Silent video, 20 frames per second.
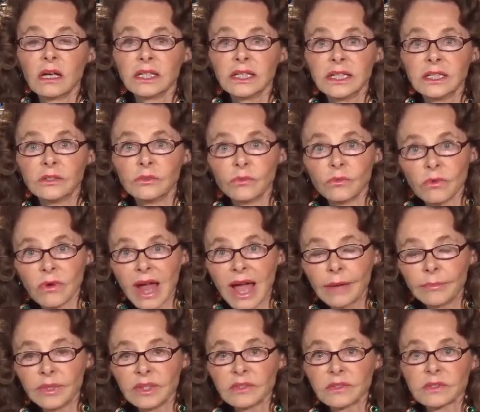in
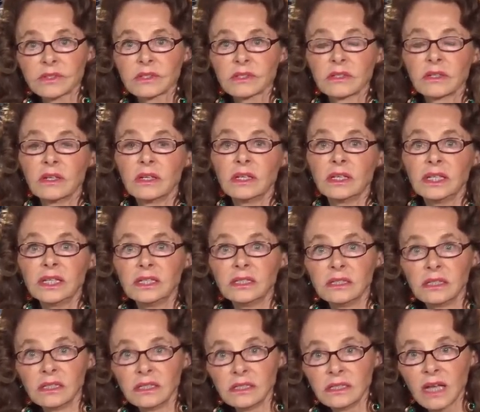rabbits,
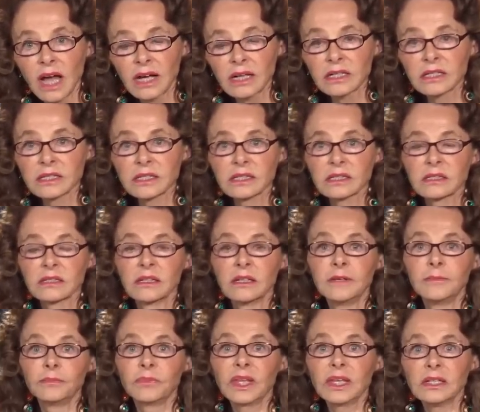in ducks,
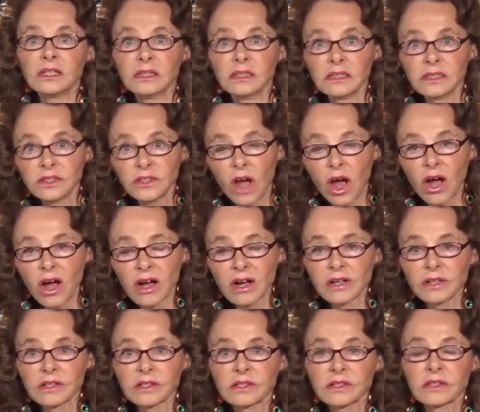in
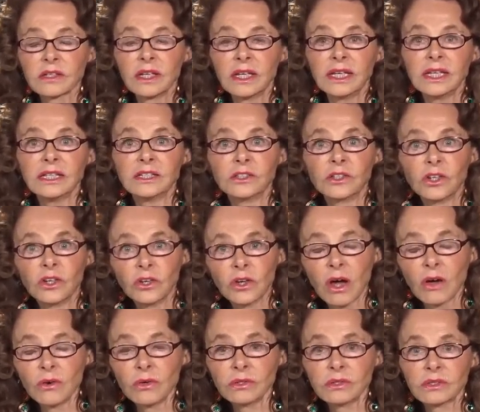dogs, in
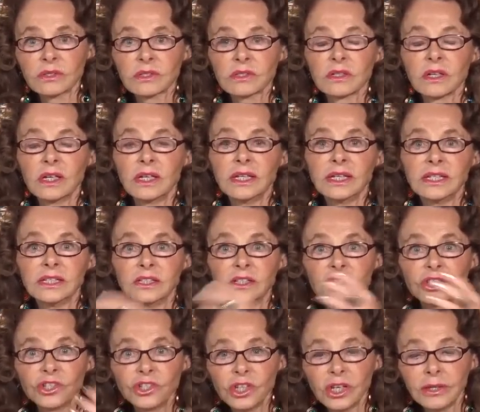goats, in
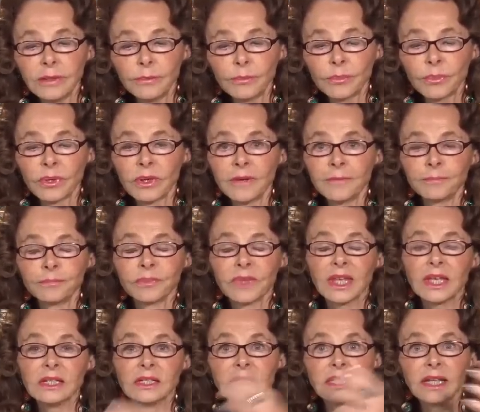sheep,
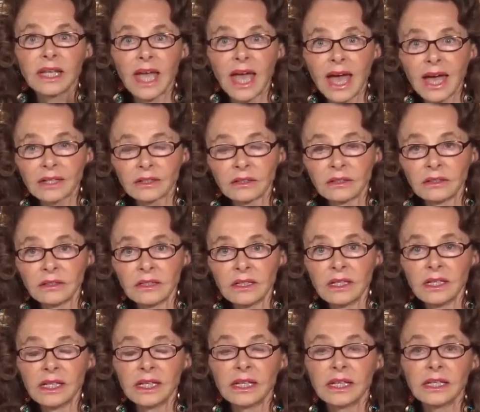in cattle.
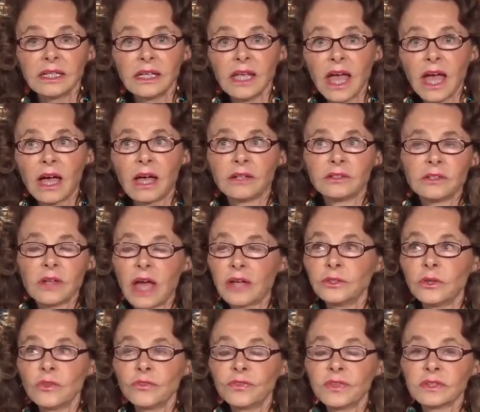I, I
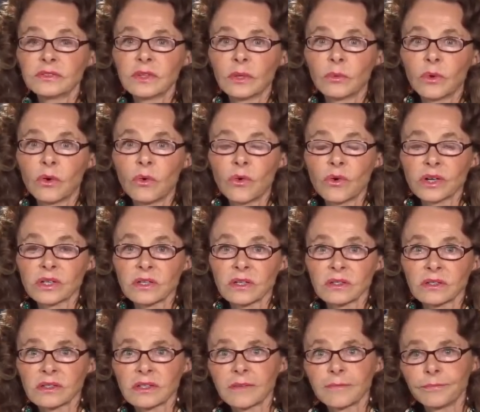don't think there were
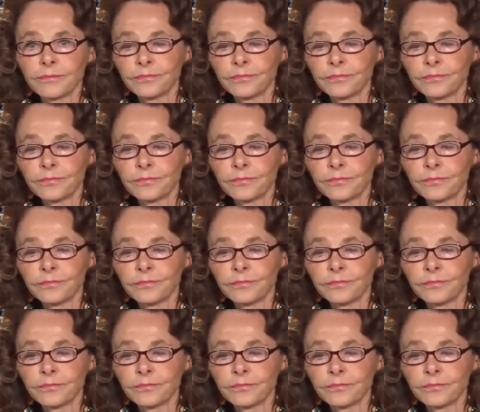horses.